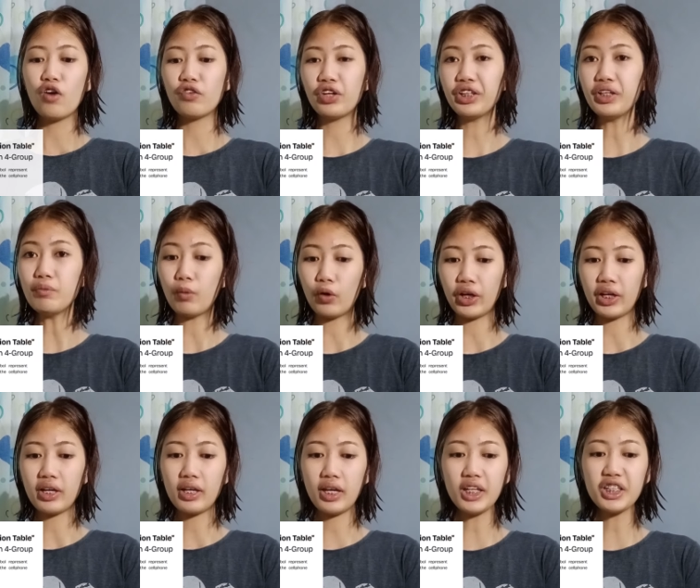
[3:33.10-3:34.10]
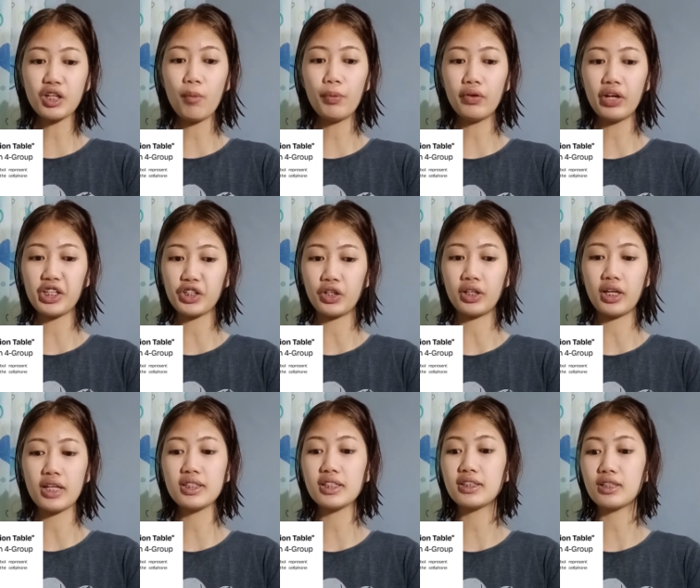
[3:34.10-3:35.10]
Furthermore, each operation
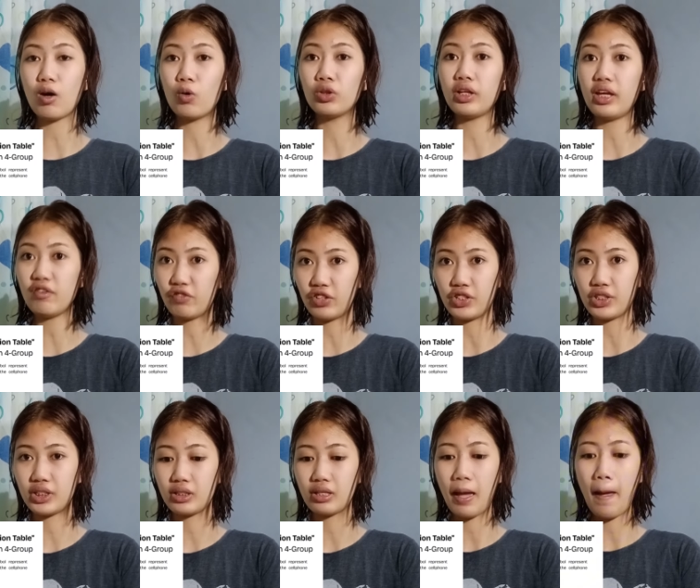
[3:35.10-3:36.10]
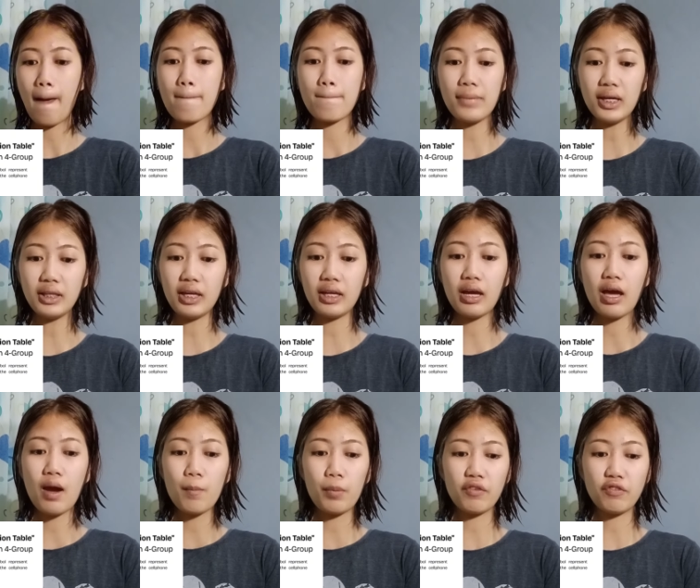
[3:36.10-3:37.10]
is its own inverse, meaning
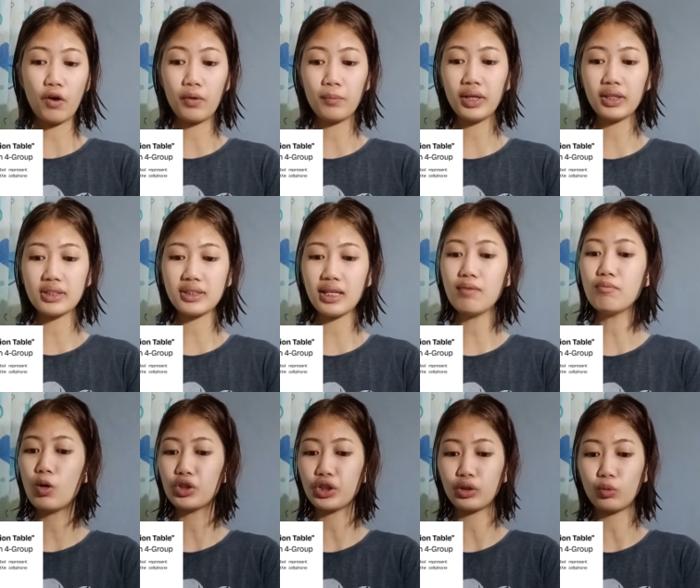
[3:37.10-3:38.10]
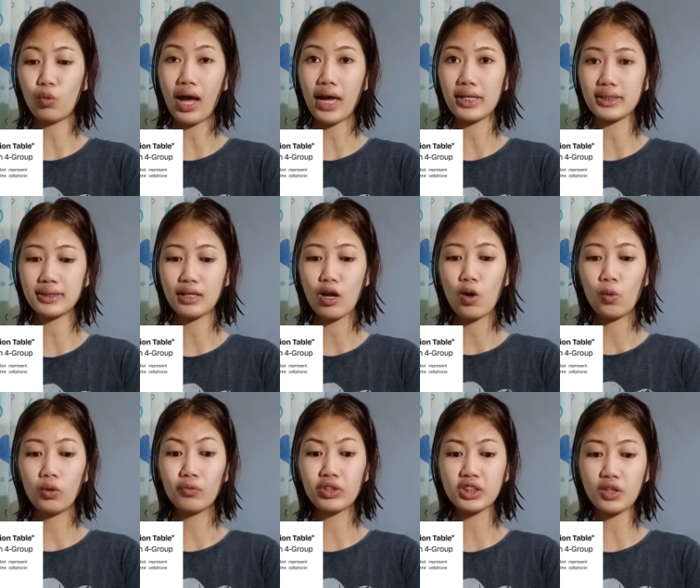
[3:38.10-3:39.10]
performing the same motion twice
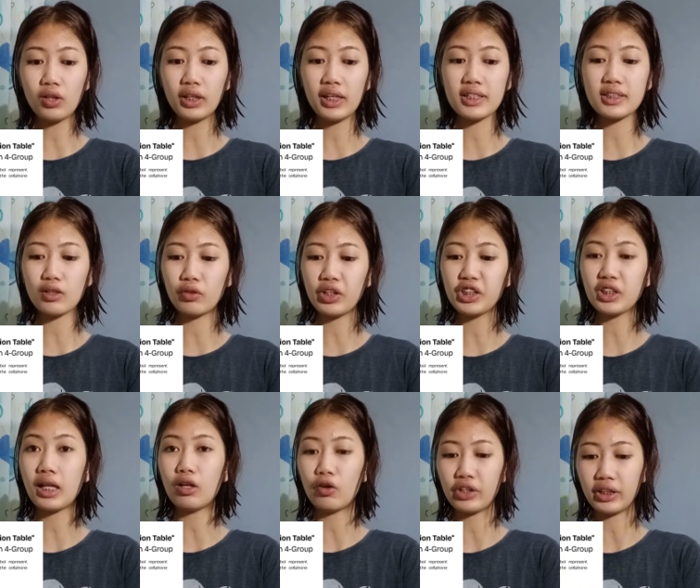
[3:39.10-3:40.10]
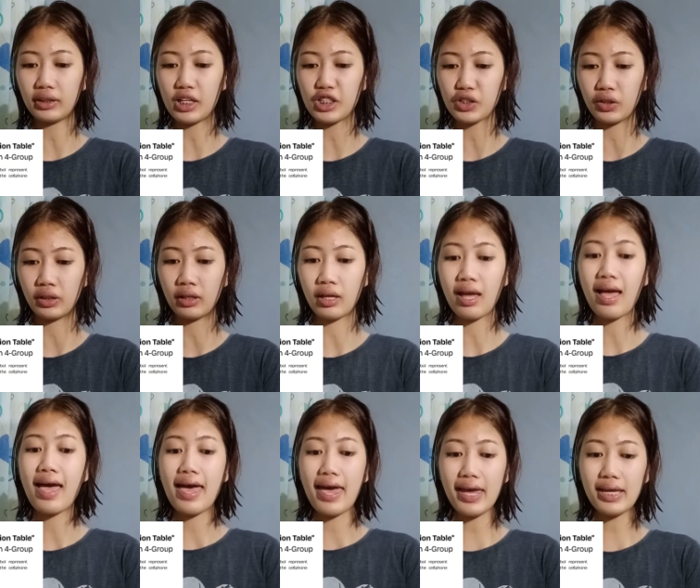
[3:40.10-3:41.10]
will result in its original orientation.
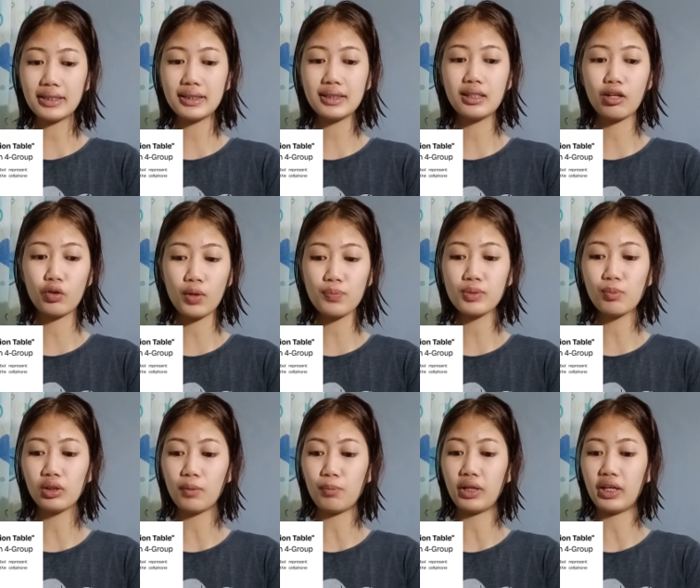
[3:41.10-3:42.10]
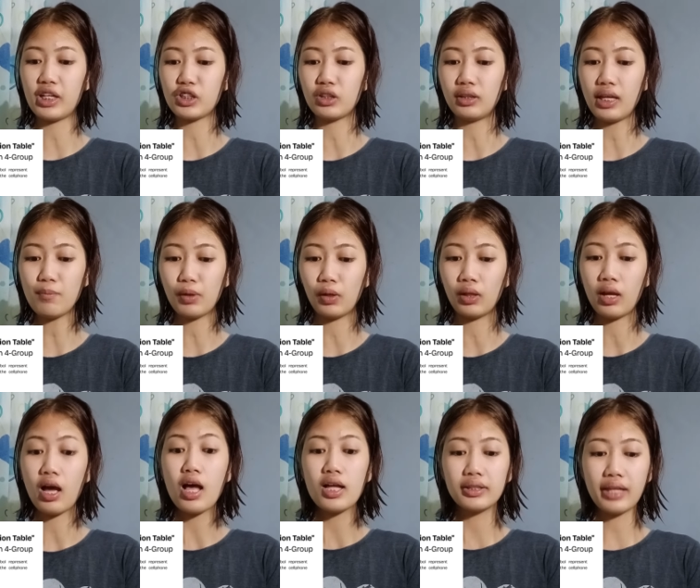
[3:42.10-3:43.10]
Hence, the group's multiplication table
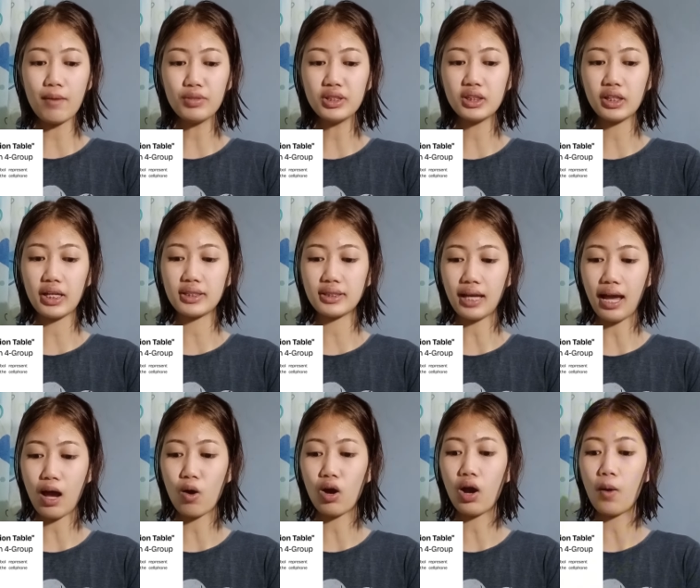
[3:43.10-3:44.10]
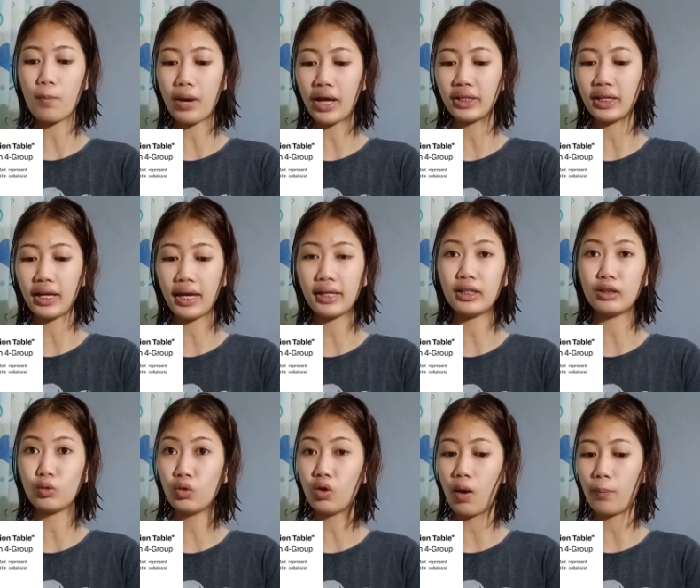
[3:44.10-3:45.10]
demonstrates how combining any
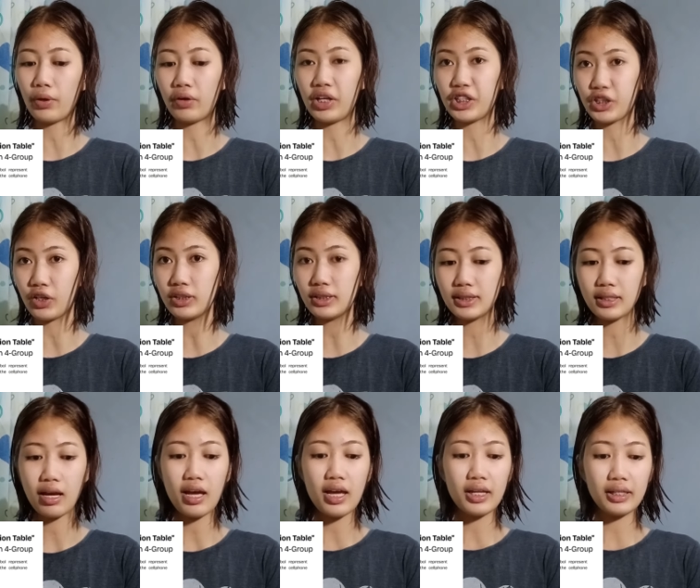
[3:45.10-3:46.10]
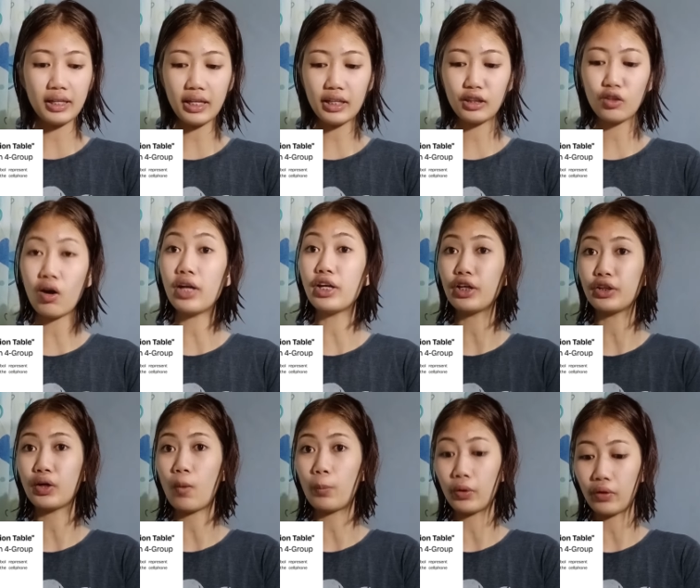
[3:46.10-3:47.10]
2 operations lead to
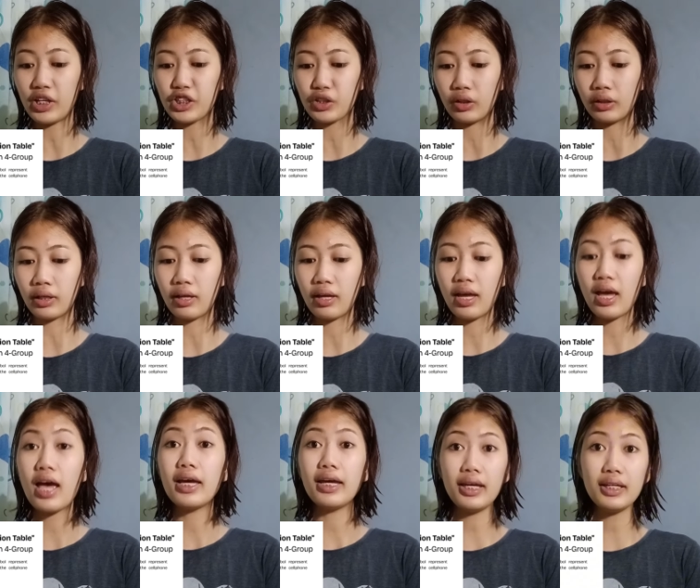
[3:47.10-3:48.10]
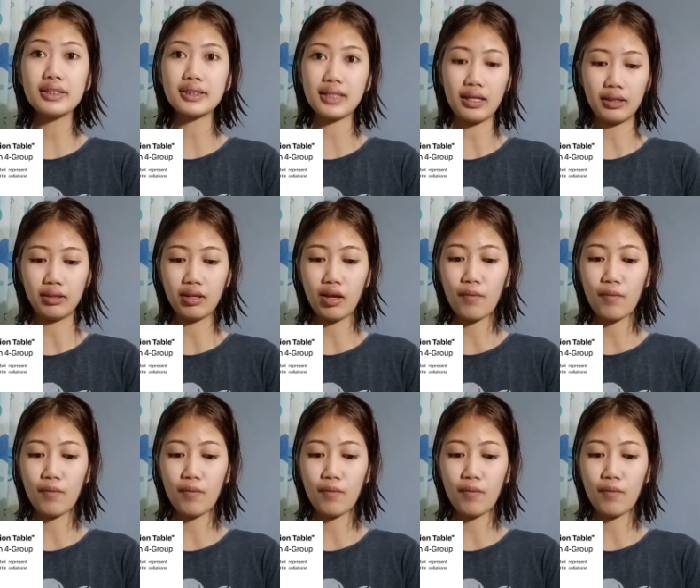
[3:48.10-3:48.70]
another operation in the set.